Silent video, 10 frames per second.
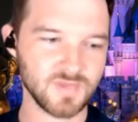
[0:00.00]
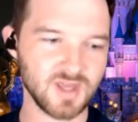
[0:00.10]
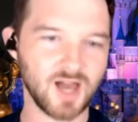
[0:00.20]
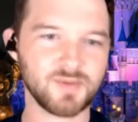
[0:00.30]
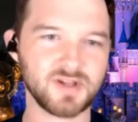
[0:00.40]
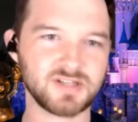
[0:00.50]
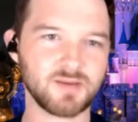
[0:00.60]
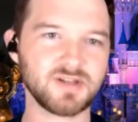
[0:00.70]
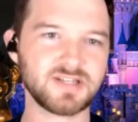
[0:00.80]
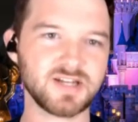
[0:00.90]
I'm gonna
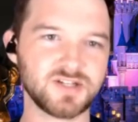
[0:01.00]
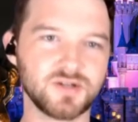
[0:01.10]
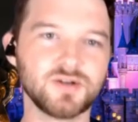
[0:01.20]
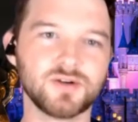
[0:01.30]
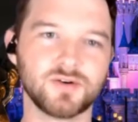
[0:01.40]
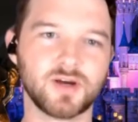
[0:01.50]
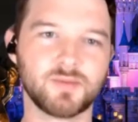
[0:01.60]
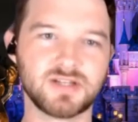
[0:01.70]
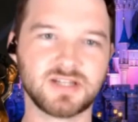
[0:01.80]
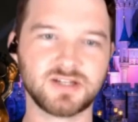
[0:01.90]
I'm gonna say two. I'm
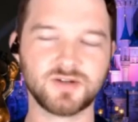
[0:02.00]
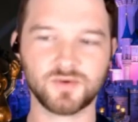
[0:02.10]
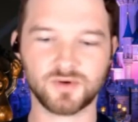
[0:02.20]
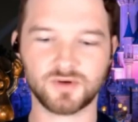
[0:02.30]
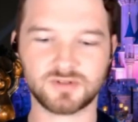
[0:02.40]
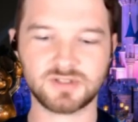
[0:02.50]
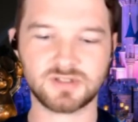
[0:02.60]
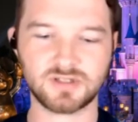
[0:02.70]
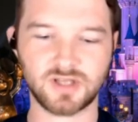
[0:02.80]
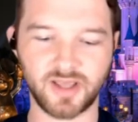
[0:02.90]
gonna say two
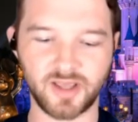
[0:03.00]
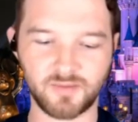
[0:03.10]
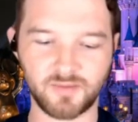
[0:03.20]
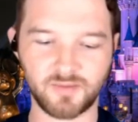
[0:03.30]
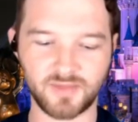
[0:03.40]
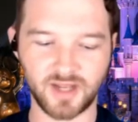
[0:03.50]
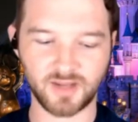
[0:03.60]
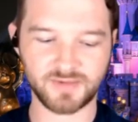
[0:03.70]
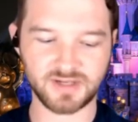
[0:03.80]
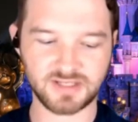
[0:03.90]
roles. Um,
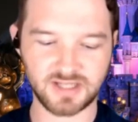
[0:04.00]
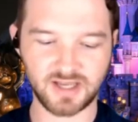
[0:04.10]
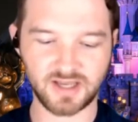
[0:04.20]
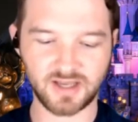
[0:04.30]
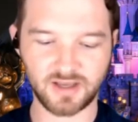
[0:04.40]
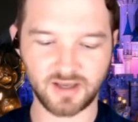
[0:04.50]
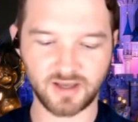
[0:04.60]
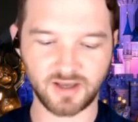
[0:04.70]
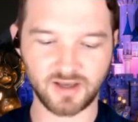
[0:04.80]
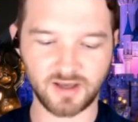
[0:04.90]
and I'm gonna say
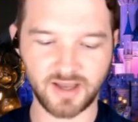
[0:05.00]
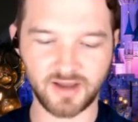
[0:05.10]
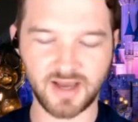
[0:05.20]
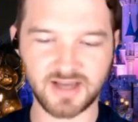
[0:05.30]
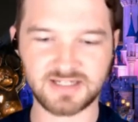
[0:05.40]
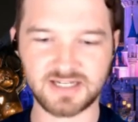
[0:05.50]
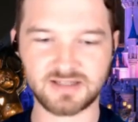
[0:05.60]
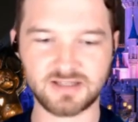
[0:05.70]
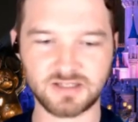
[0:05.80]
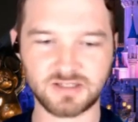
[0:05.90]
uh, I I
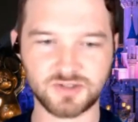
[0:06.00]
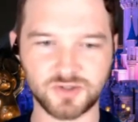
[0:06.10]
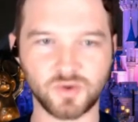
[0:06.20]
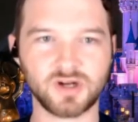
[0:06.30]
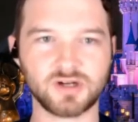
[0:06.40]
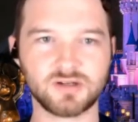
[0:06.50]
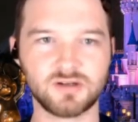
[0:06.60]
did this short